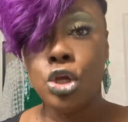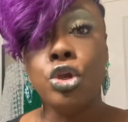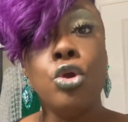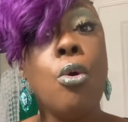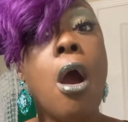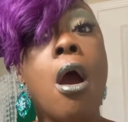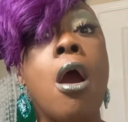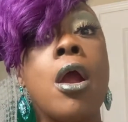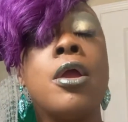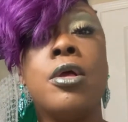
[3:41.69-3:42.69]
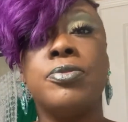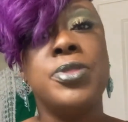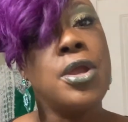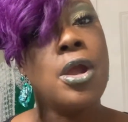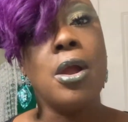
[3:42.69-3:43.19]
You are
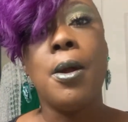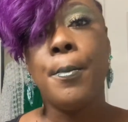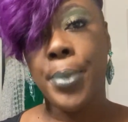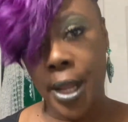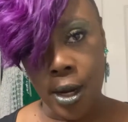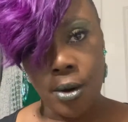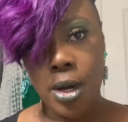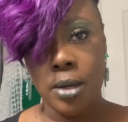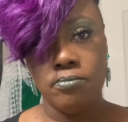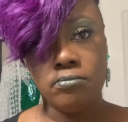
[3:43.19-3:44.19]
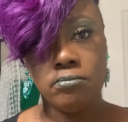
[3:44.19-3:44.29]
their parent.